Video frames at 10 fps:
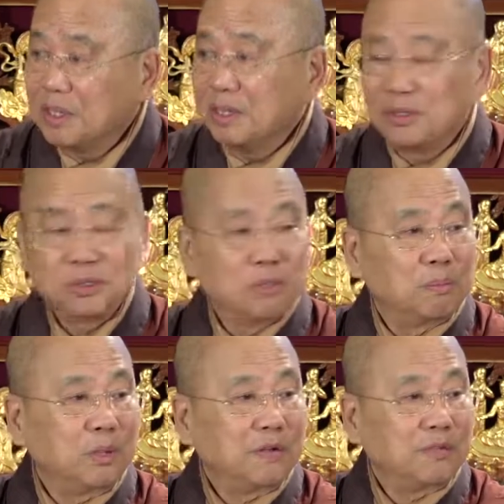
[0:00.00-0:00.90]
Until your
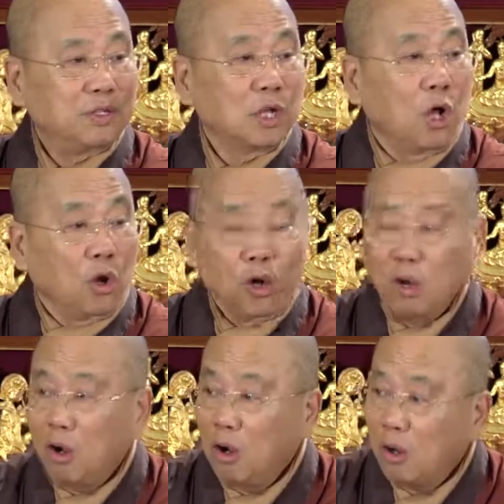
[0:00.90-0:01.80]
breath is
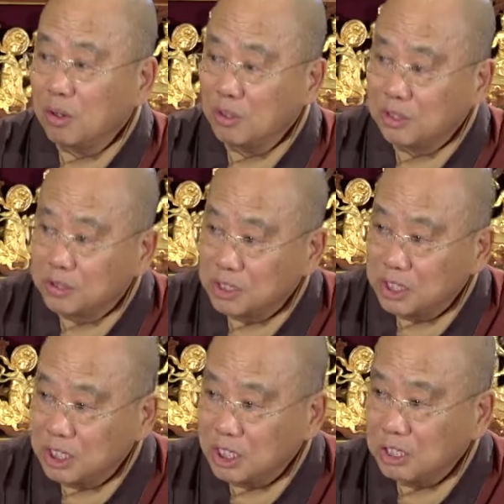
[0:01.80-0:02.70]
long and
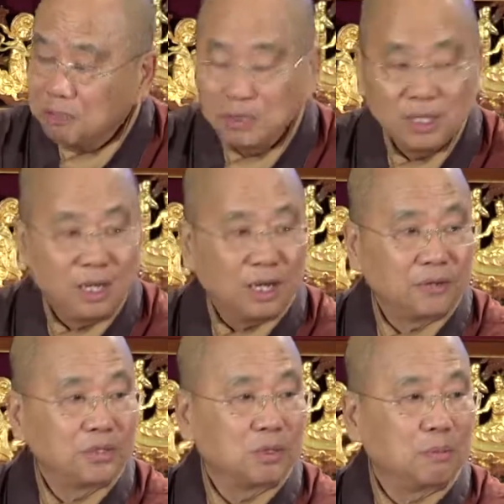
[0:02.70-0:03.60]
deep.
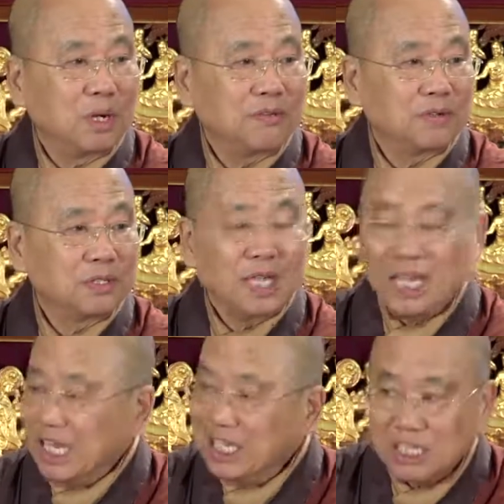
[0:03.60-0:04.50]
Until your breath is
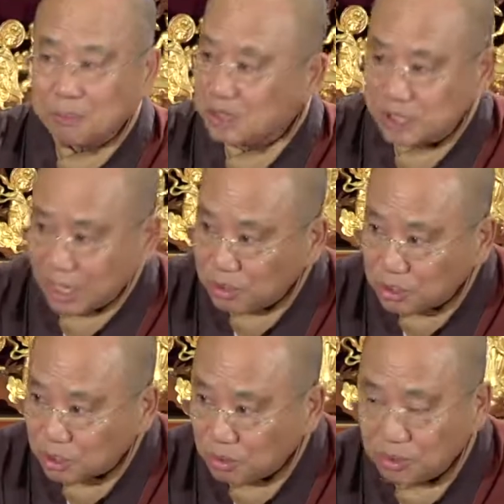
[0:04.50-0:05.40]

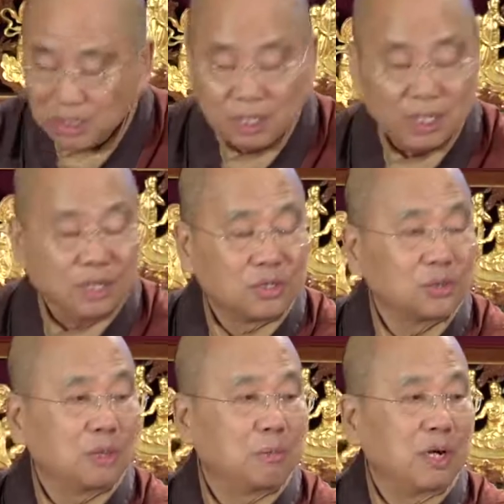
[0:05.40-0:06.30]
insubstantial.
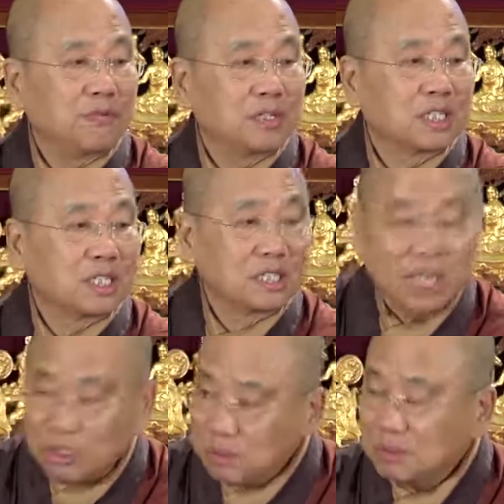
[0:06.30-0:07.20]
Until your breath is
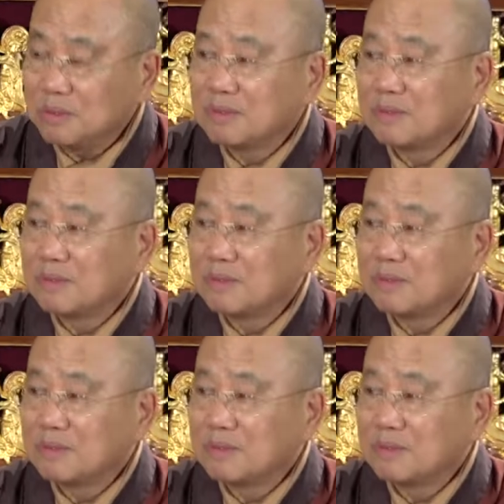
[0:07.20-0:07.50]
subtle.